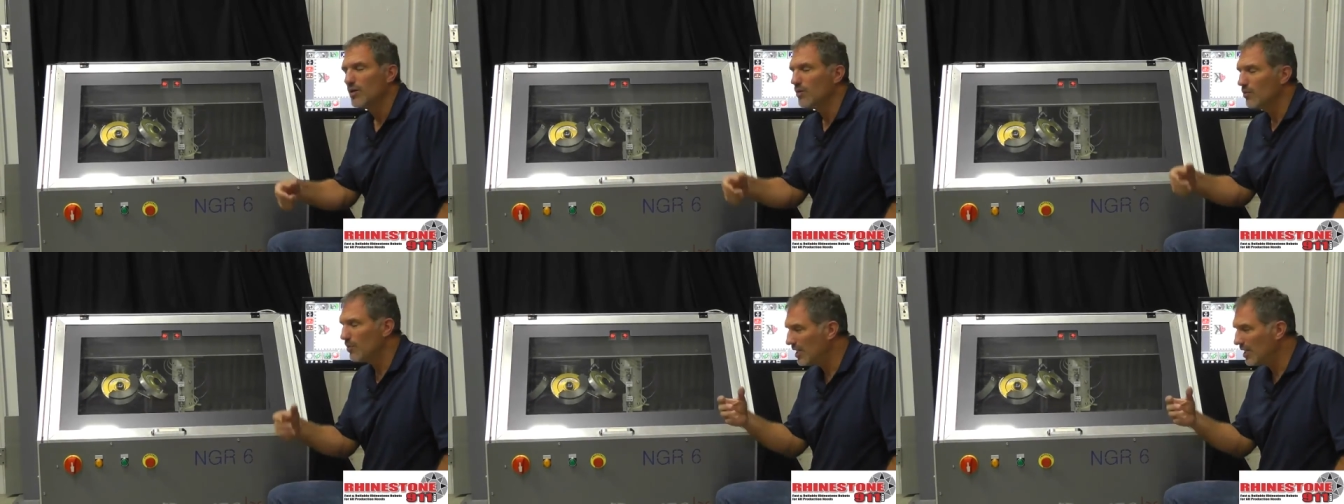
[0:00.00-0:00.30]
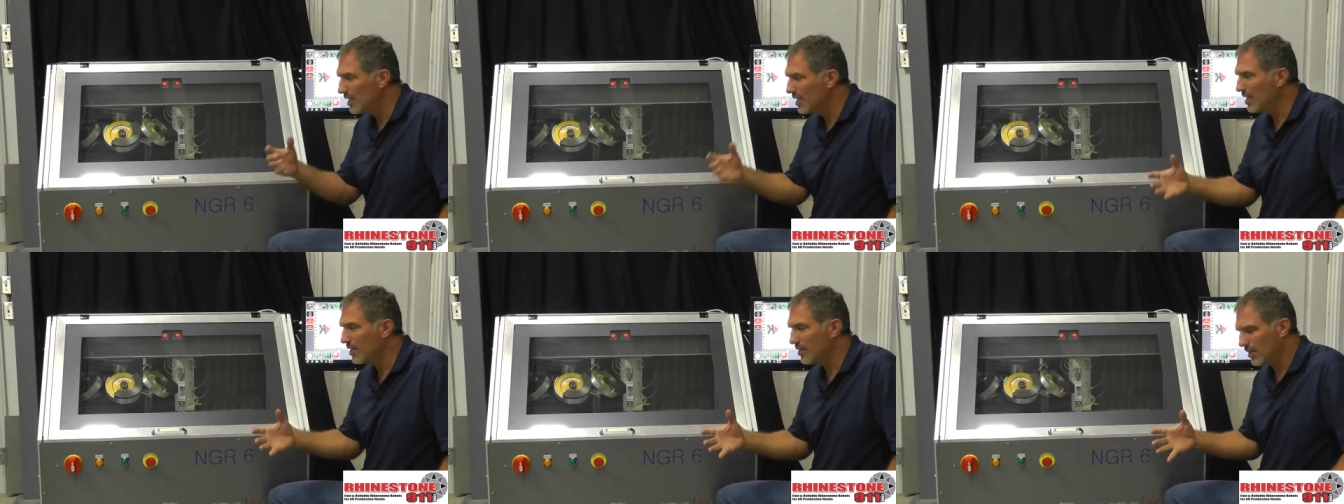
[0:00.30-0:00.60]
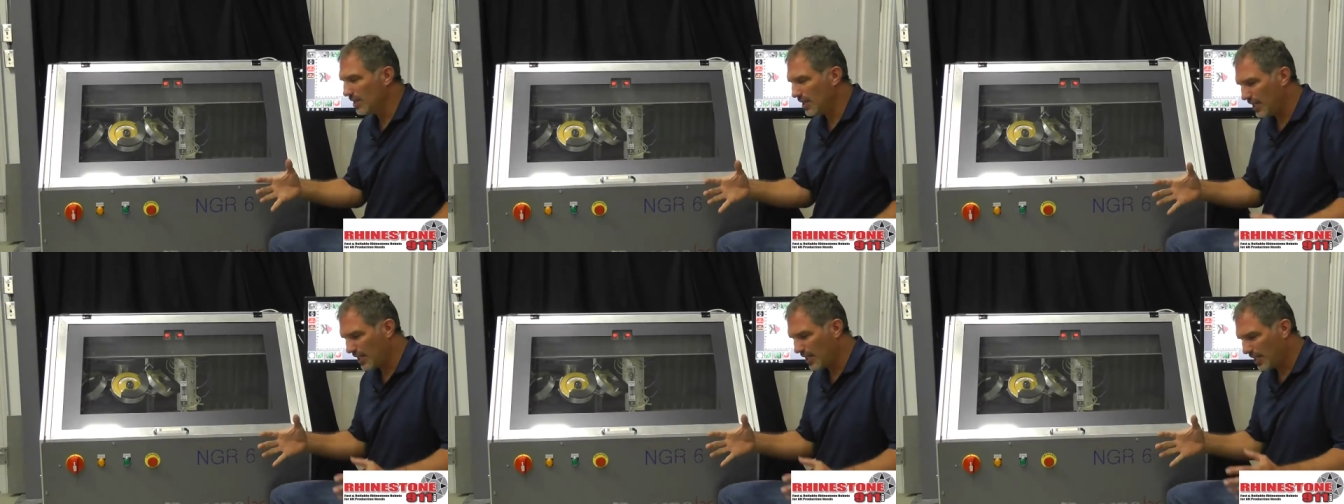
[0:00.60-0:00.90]
we
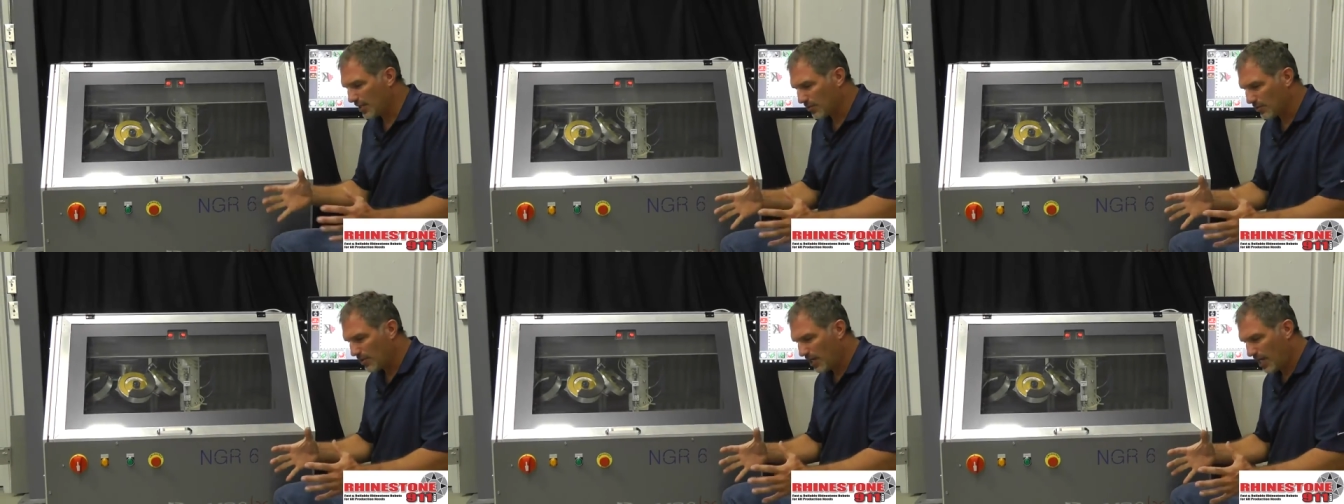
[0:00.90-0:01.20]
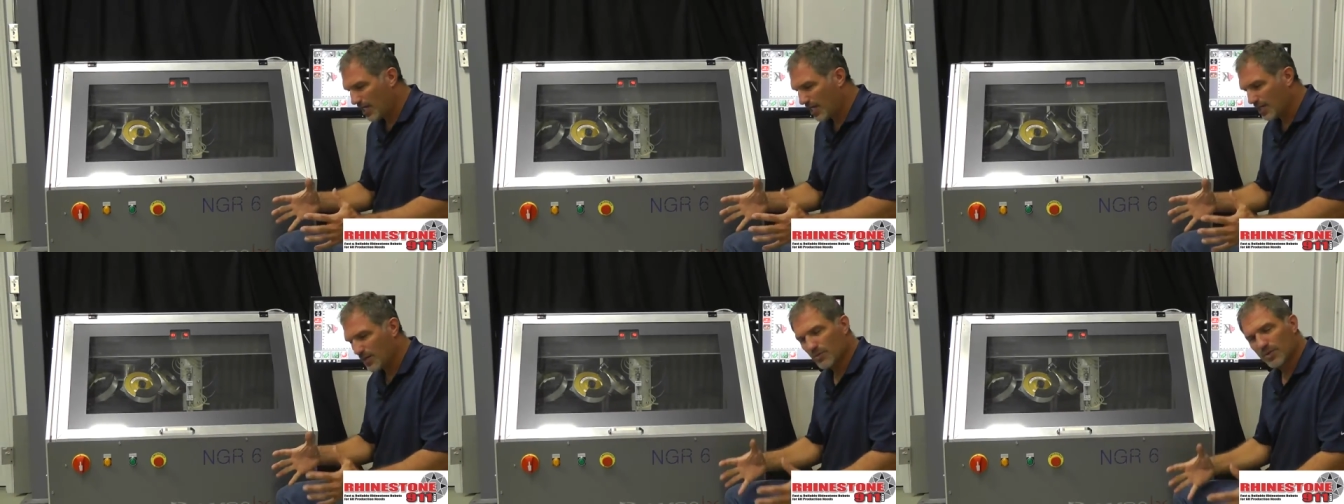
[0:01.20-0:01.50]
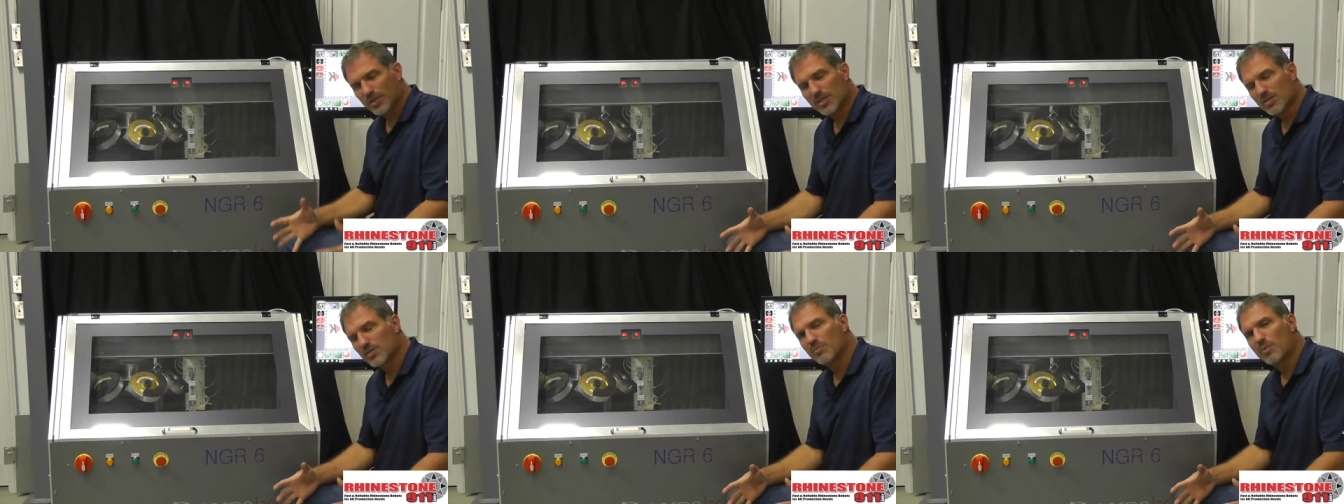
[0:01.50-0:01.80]
literally can run
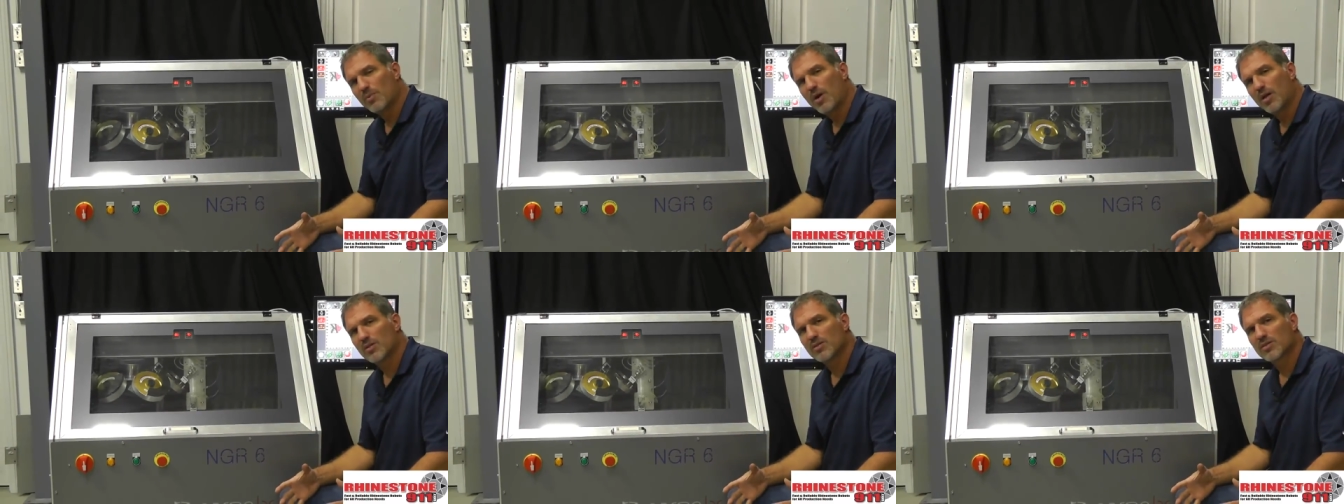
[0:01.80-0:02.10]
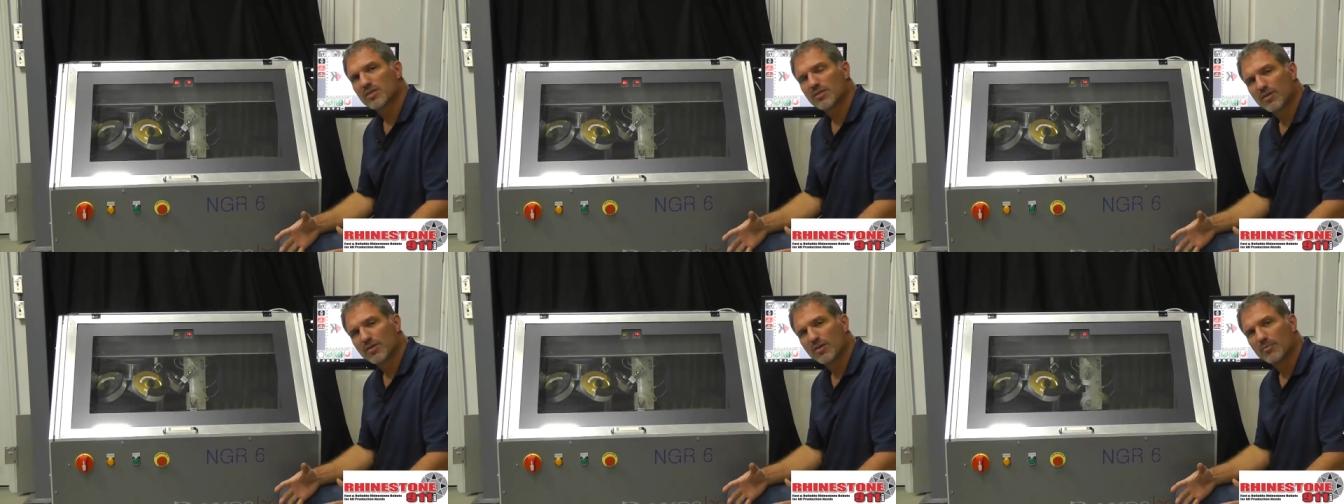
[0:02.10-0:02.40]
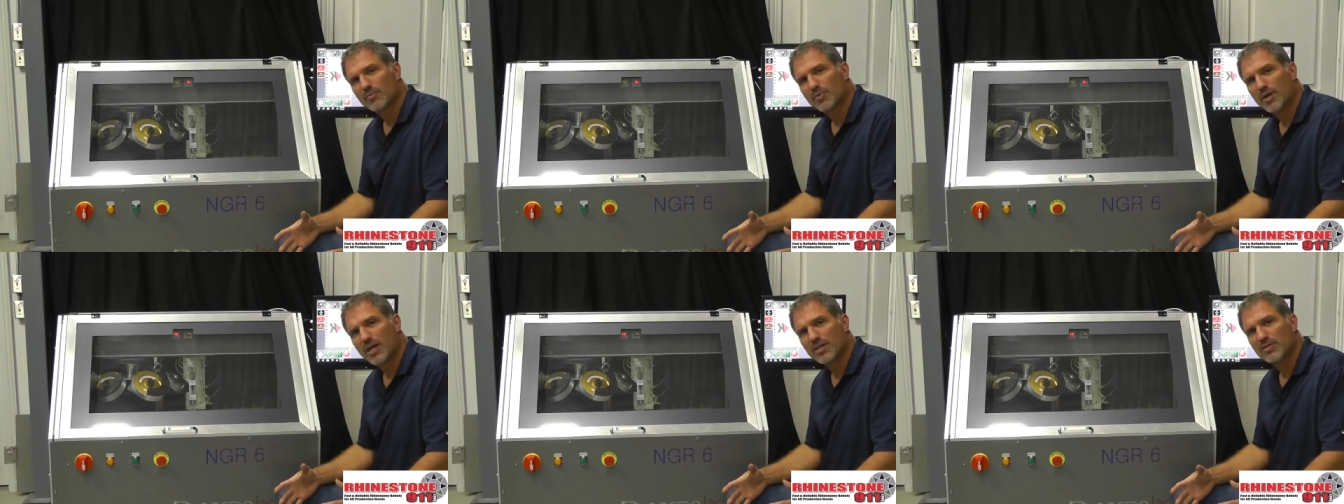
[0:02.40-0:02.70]
with the smallest of
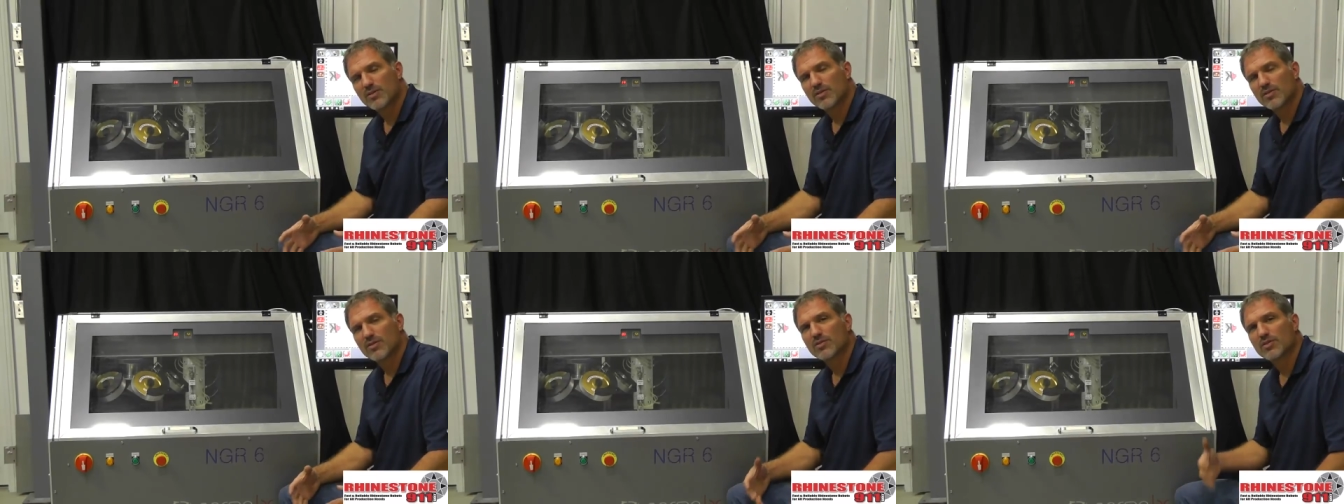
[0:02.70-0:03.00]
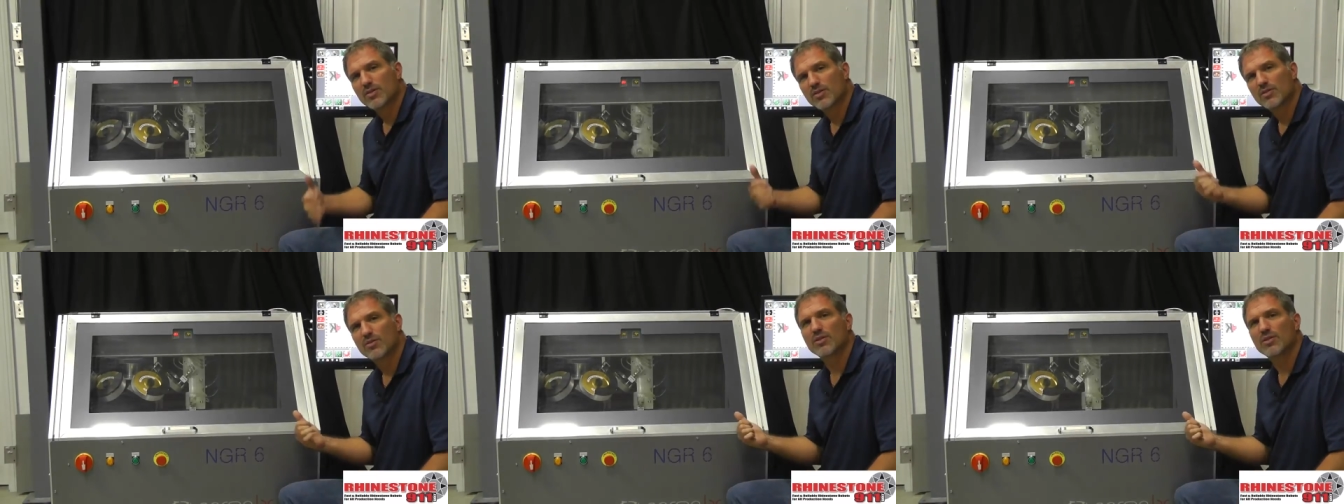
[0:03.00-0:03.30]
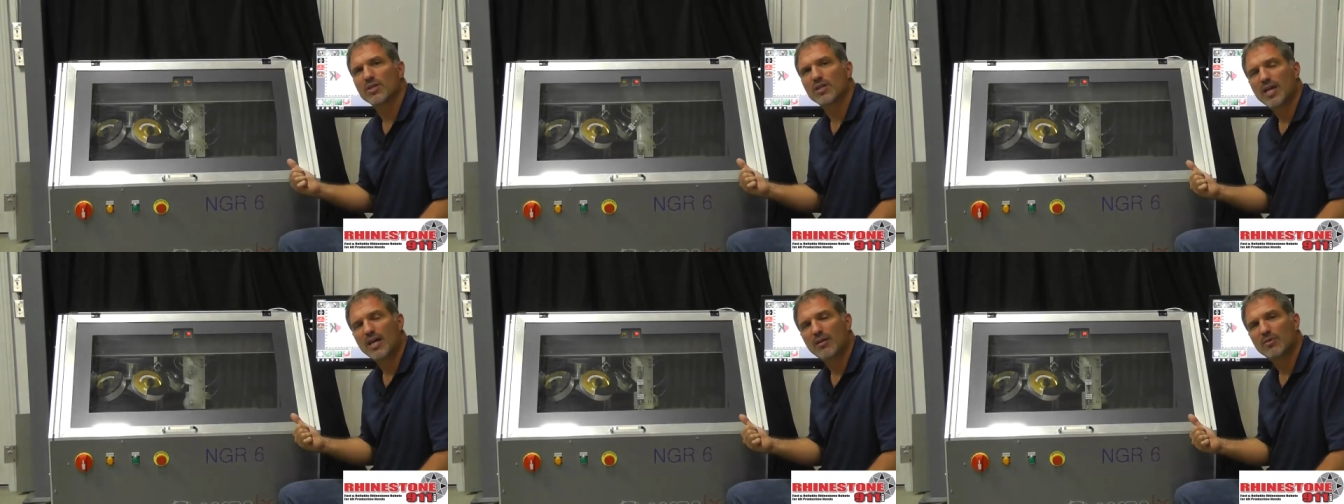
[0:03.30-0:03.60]
compressors to do
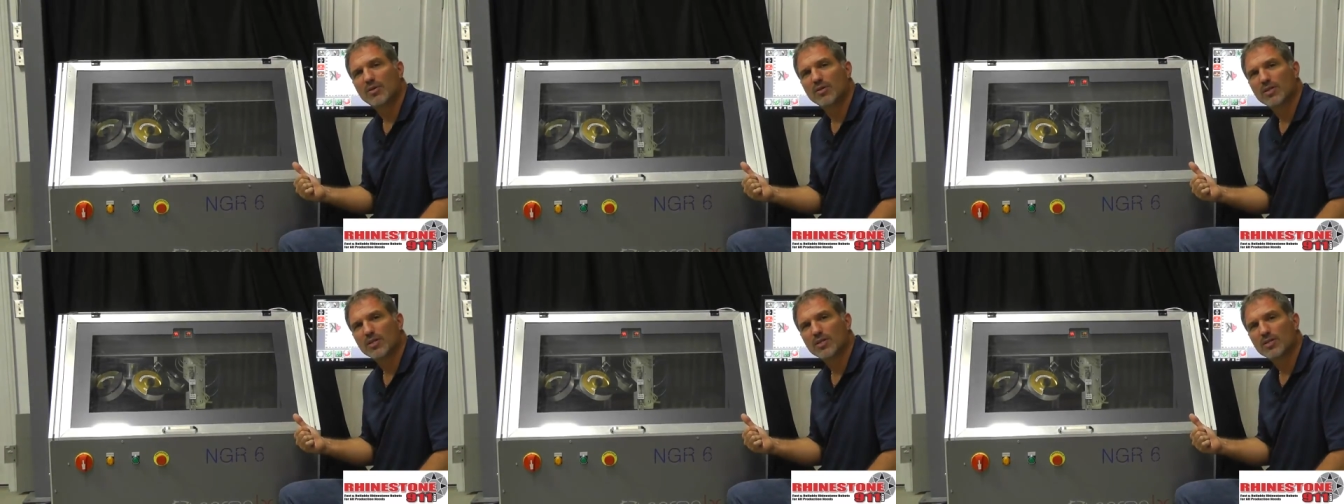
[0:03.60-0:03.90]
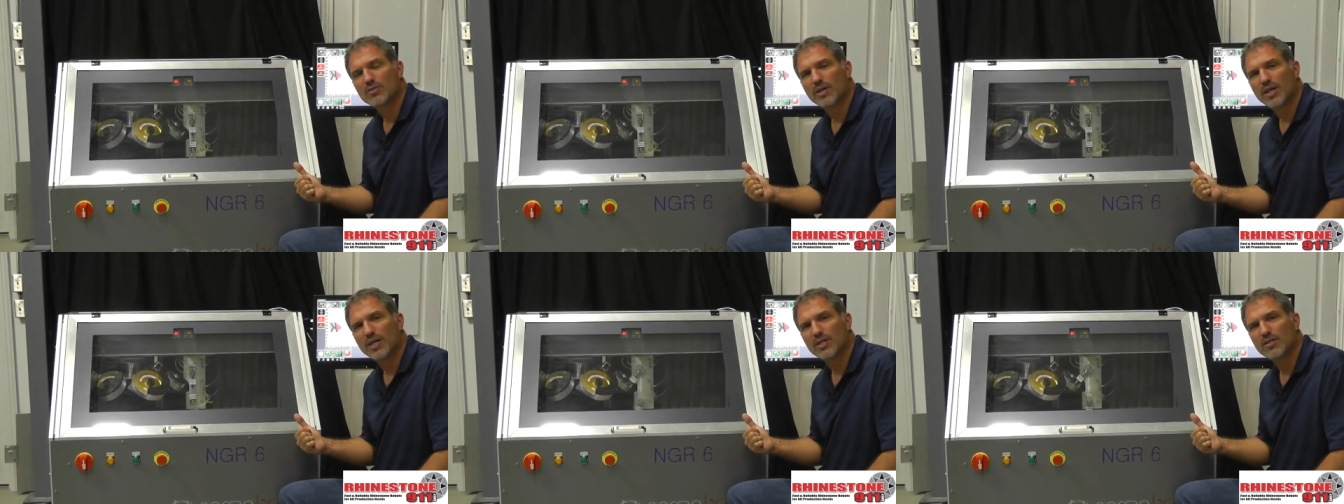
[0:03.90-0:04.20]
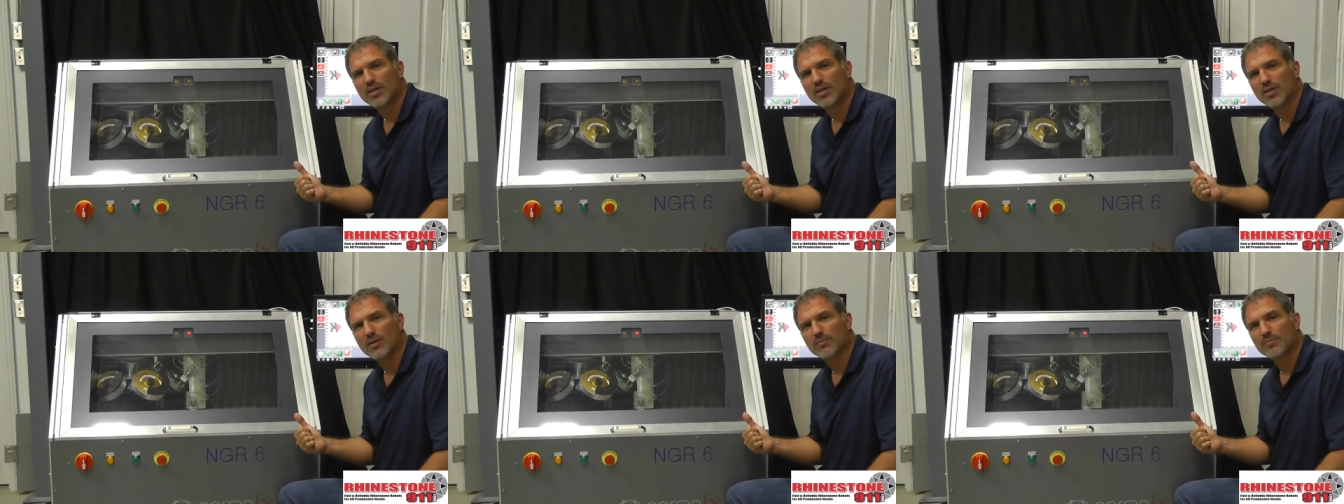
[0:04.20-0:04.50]
the demo at the trade
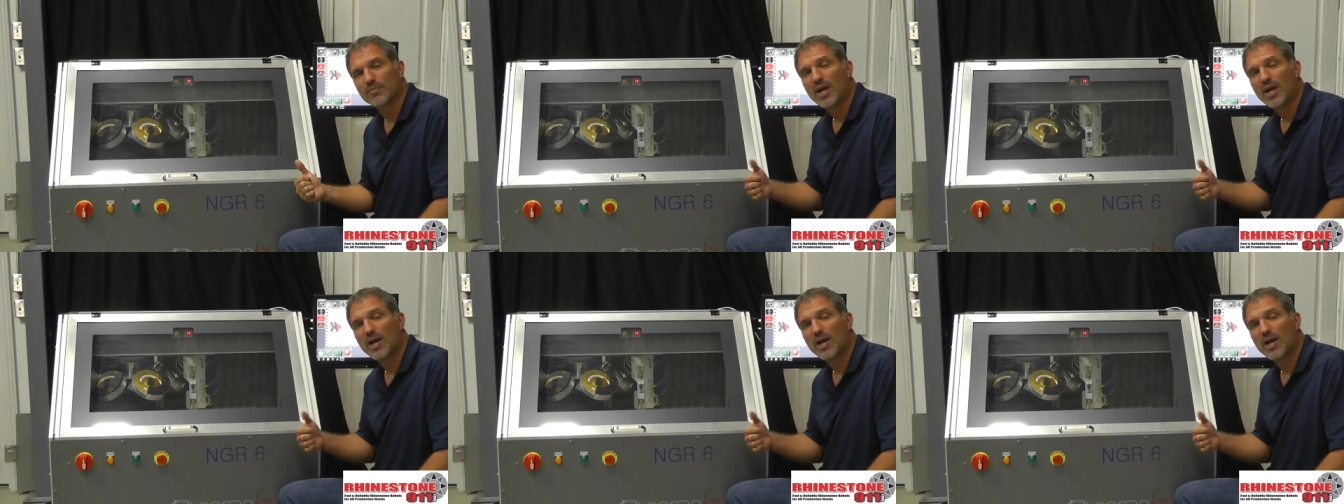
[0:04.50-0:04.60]
show.